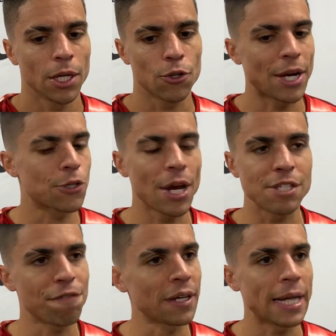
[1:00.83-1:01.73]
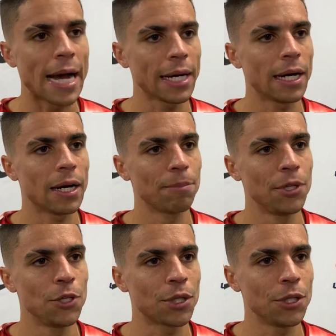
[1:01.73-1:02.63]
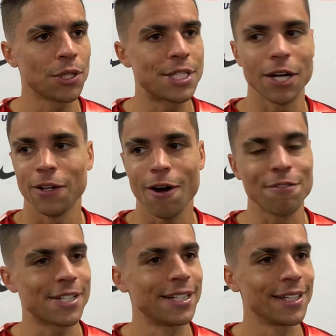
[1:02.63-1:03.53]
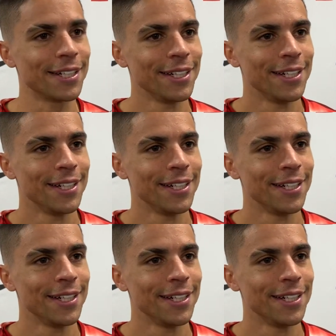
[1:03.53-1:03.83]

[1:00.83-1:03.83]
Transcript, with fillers: Craig Craig's a fun guy. Um, you you could tell obviously the